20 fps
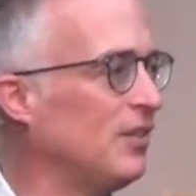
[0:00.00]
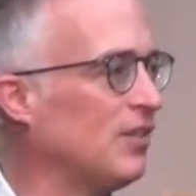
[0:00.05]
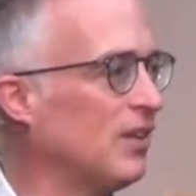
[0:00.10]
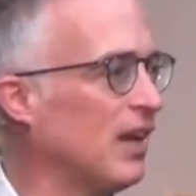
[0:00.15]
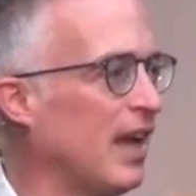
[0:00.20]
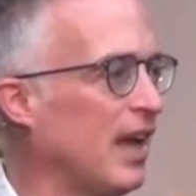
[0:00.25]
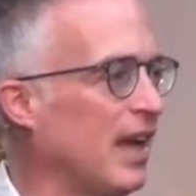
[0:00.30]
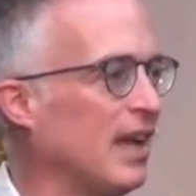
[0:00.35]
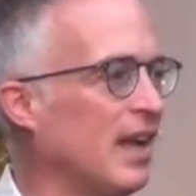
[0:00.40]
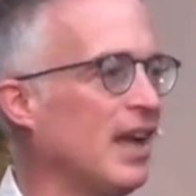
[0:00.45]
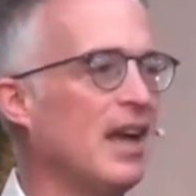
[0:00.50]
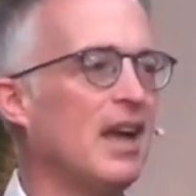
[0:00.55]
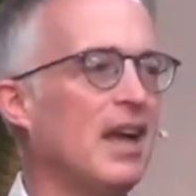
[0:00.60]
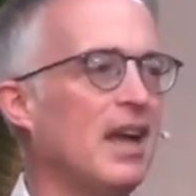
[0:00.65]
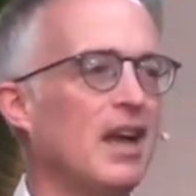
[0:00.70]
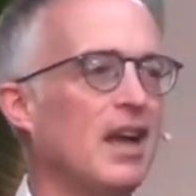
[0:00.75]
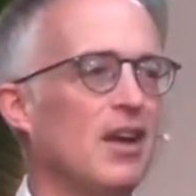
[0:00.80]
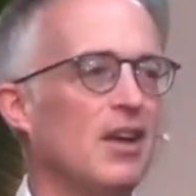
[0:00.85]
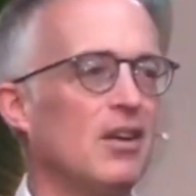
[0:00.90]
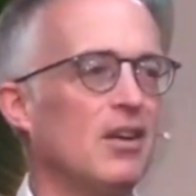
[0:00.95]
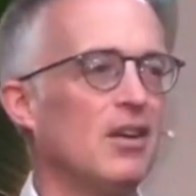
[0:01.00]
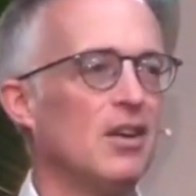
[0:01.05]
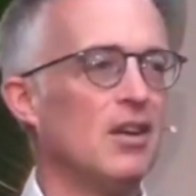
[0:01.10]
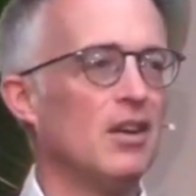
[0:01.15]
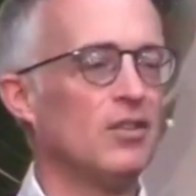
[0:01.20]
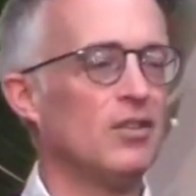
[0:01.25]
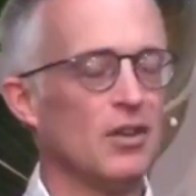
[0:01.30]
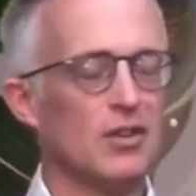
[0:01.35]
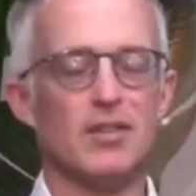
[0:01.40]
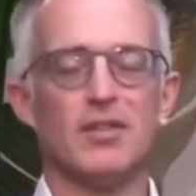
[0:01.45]
Church of Laodicea,
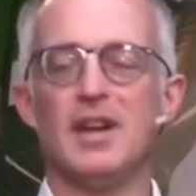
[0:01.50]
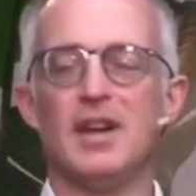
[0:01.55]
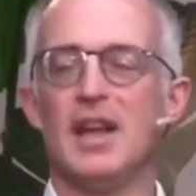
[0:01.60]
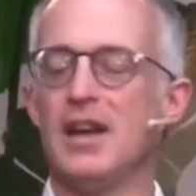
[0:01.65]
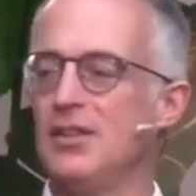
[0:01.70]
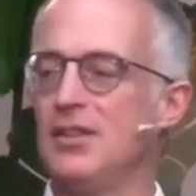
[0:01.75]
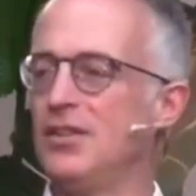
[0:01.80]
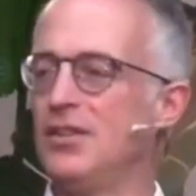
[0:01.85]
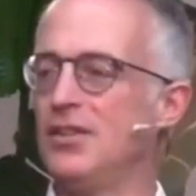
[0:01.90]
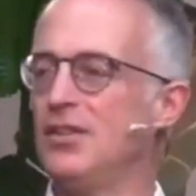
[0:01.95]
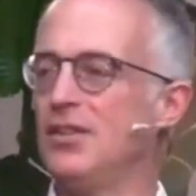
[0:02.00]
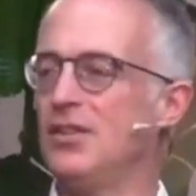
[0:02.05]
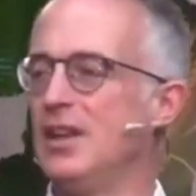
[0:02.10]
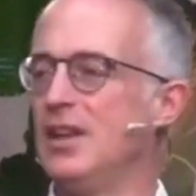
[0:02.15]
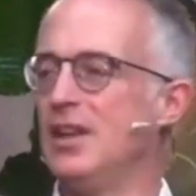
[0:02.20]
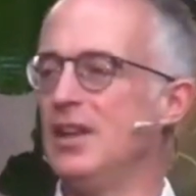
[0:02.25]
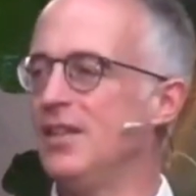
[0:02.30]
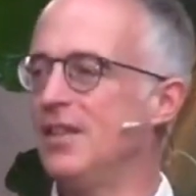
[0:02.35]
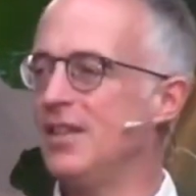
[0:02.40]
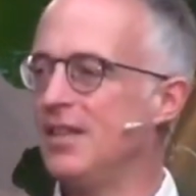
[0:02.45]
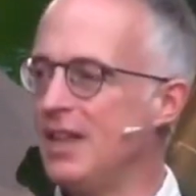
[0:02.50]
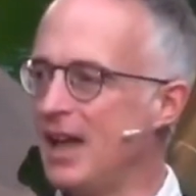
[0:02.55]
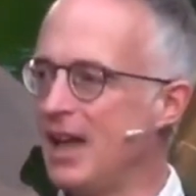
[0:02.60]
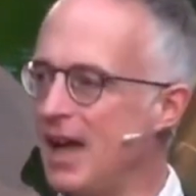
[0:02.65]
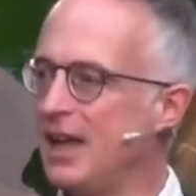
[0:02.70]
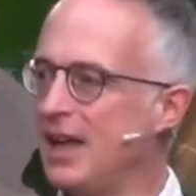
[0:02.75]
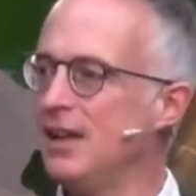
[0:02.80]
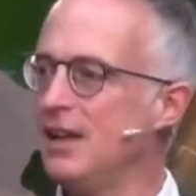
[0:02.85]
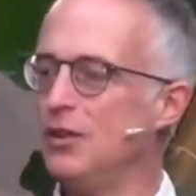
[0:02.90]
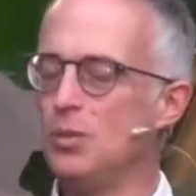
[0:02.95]
that is what you
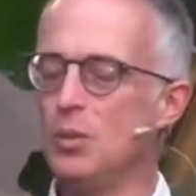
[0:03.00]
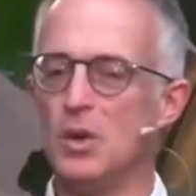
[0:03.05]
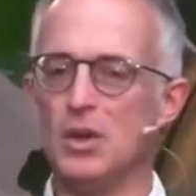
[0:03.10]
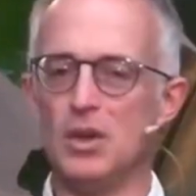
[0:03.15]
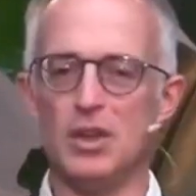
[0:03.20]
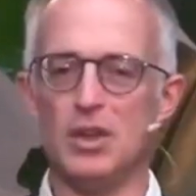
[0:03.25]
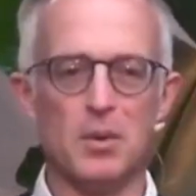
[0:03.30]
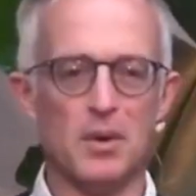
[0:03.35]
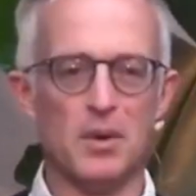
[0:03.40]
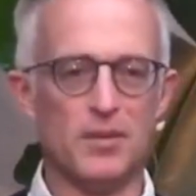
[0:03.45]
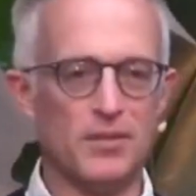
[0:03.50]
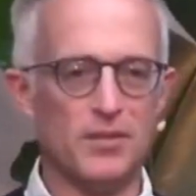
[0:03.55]
have done,